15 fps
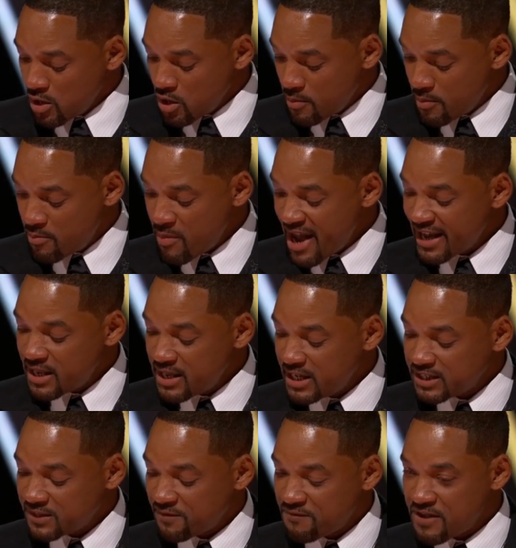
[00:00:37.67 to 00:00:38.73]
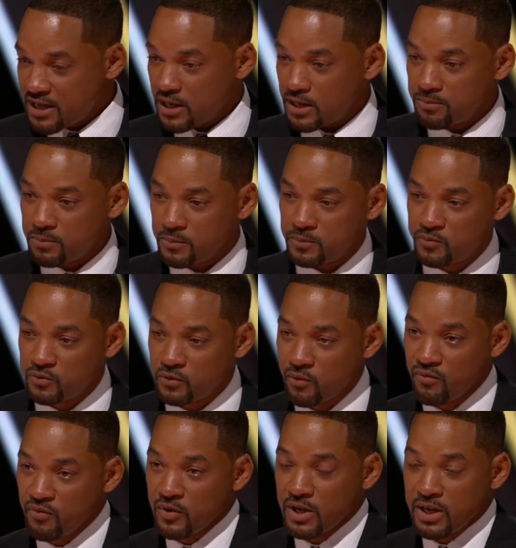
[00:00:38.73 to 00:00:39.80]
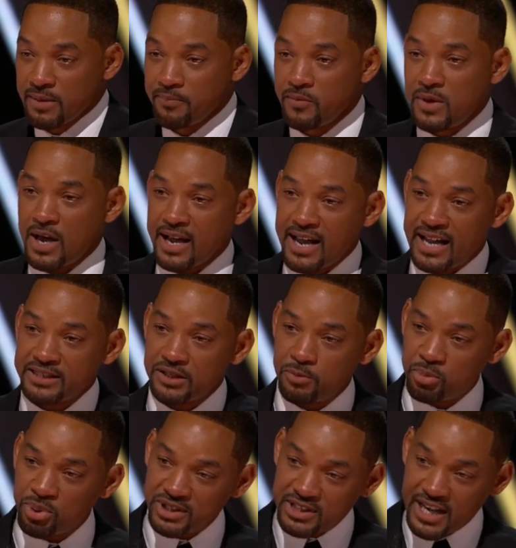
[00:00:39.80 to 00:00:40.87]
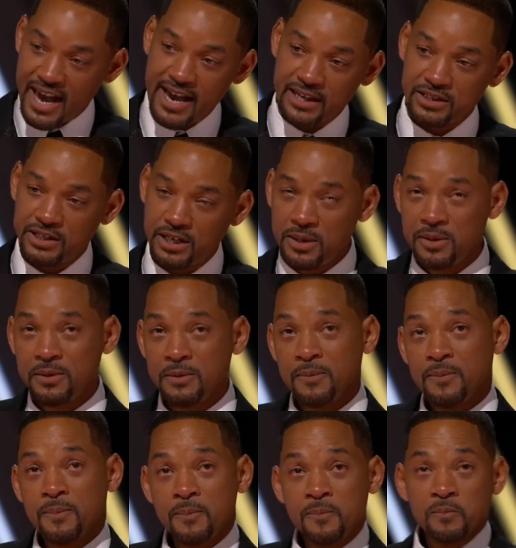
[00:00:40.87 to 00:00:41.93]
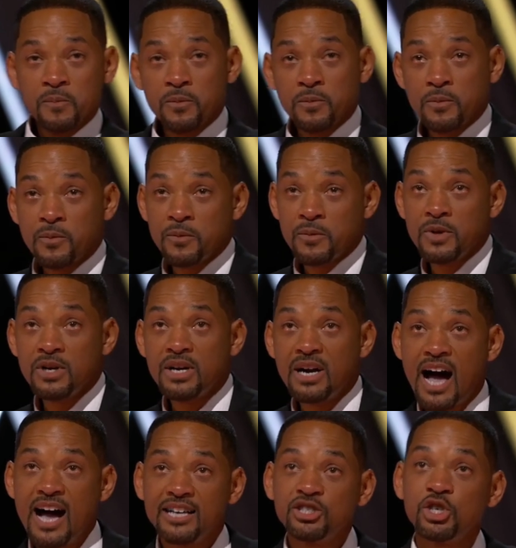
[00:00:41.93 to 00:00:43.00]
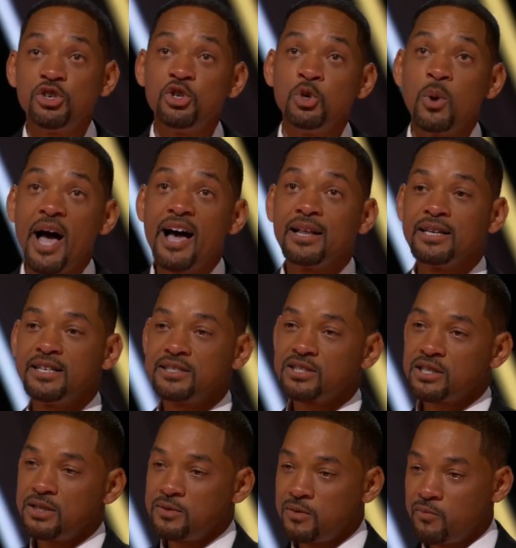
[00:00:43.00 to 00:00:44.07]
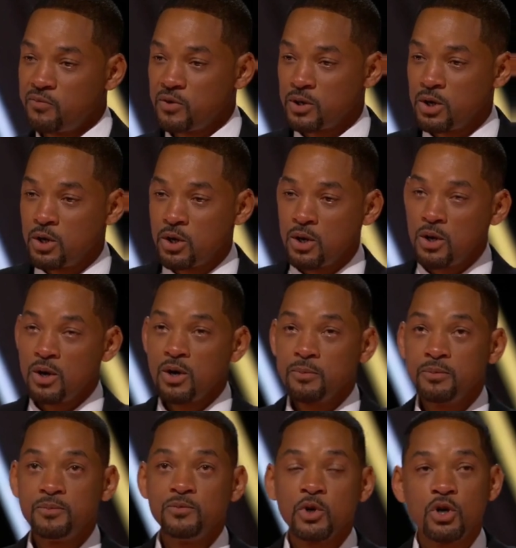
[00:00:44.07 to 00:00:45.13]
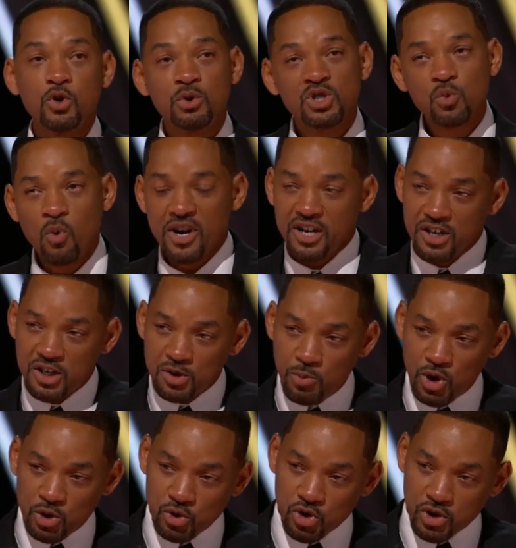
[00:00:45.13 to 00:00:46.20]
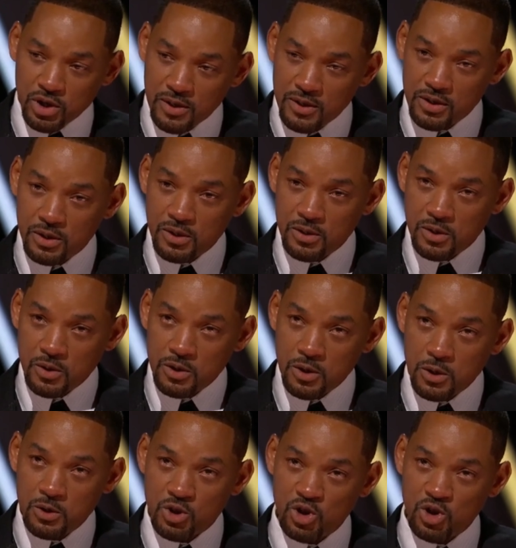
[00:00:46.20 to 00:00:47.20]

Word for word: Making this film, I got to protect Aunjanue Ellis, who was one of the most, the